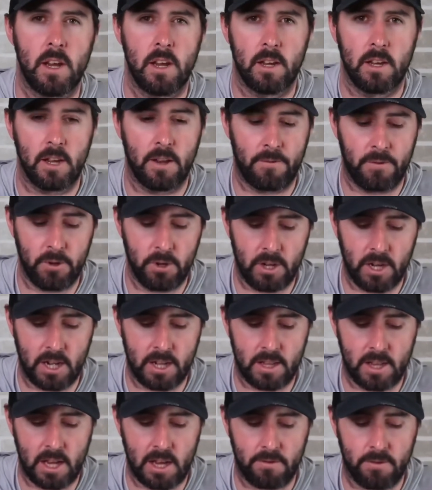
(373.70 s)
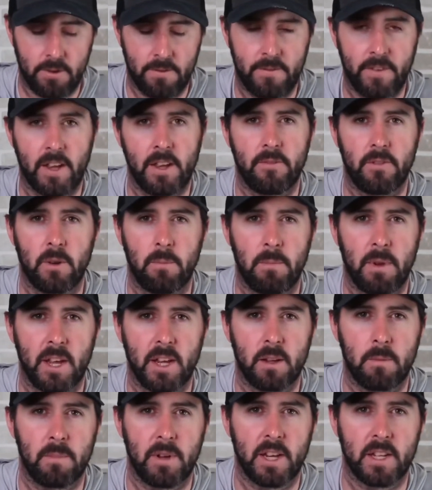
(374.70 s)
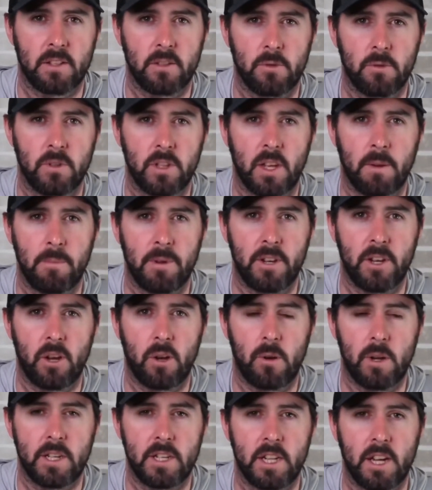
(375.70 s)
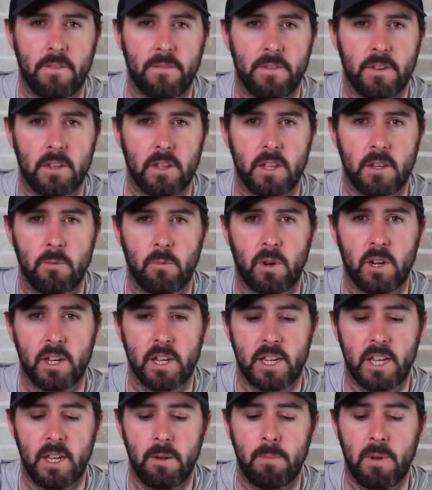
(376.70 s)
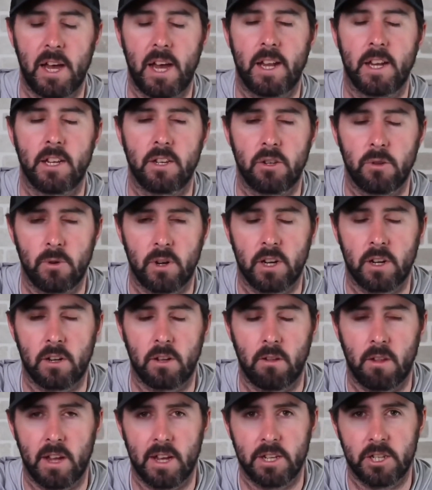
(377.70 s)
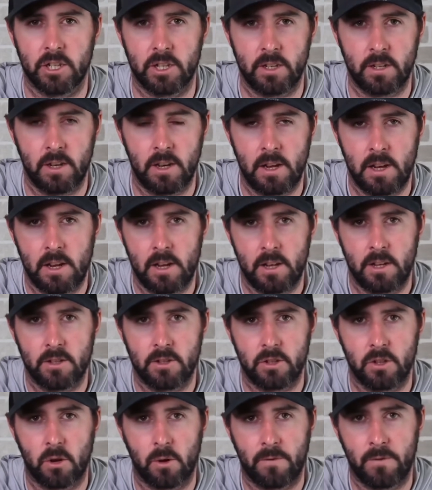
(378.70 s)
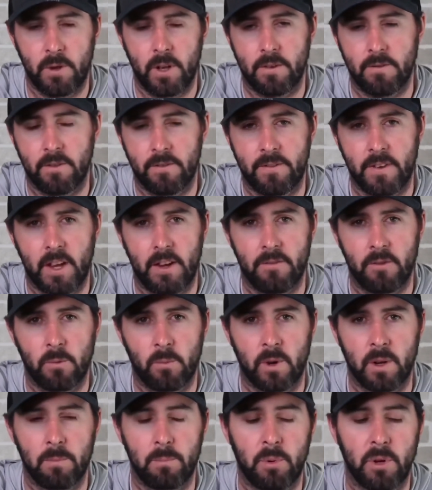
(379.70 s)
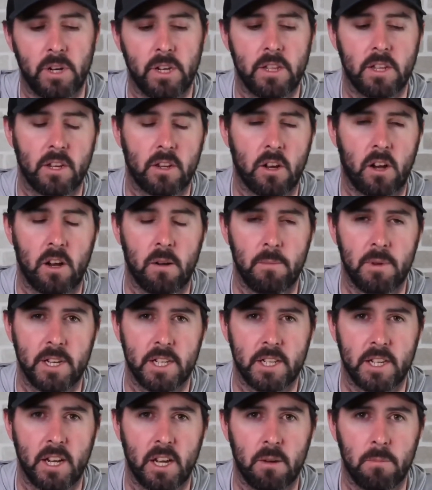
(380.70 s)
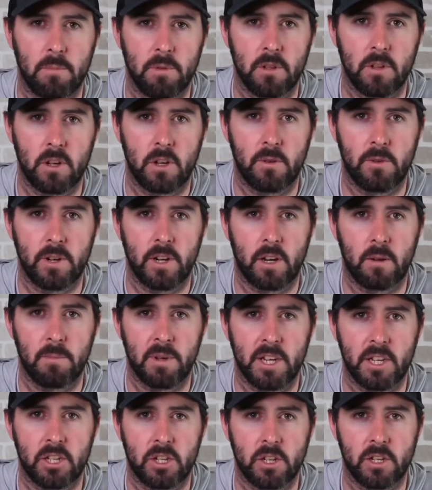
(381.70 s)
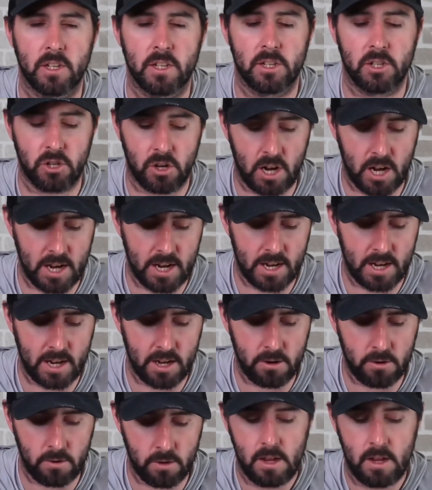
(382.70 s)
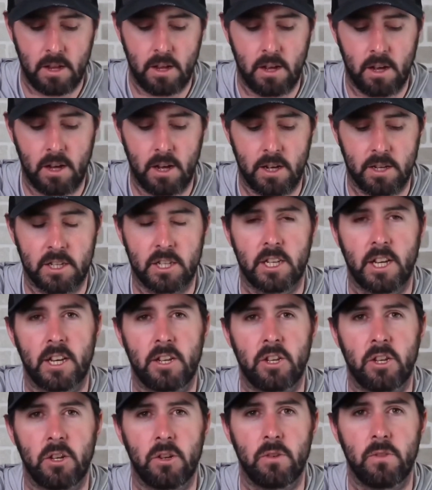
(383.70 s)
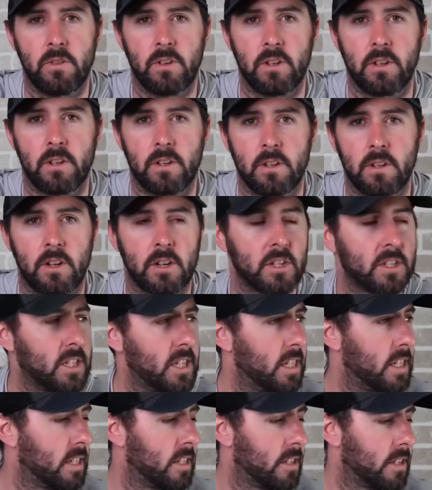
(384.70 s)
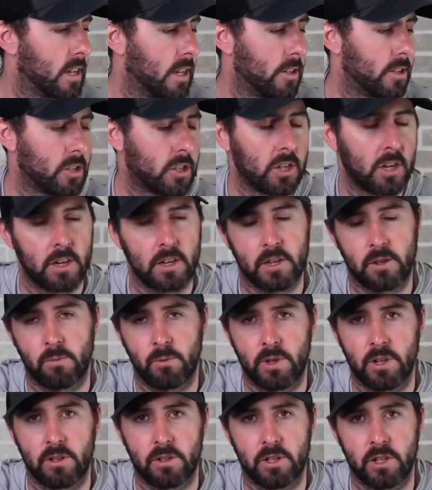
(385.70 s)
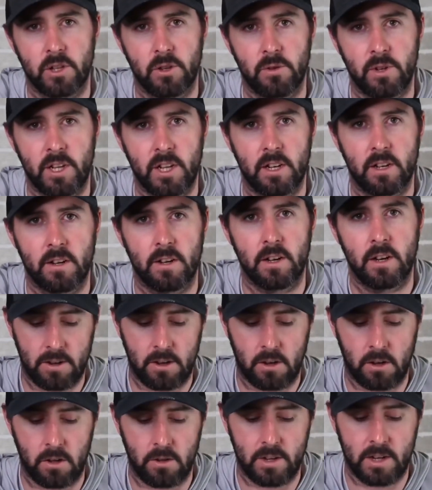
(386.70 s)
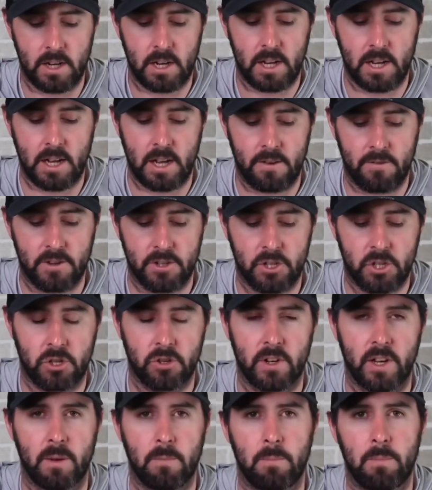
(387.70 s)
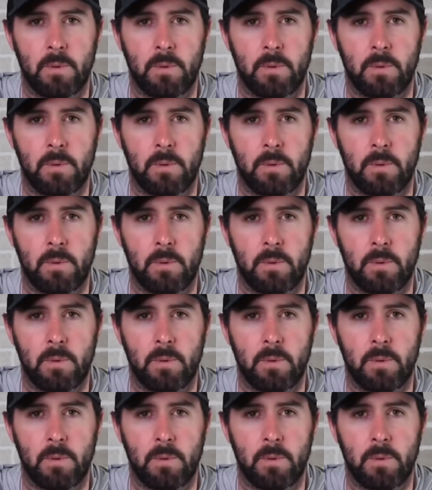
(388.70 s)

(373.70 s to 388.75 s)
If you guys have a favorite Megabass lure, let me know. I definitely want to keep adding to our collection. So if you have a favorite one, put it in the comments down below and I'll make sure to try it out. Stay tuned. Our season's getting started real soon here. Holly and I have a trip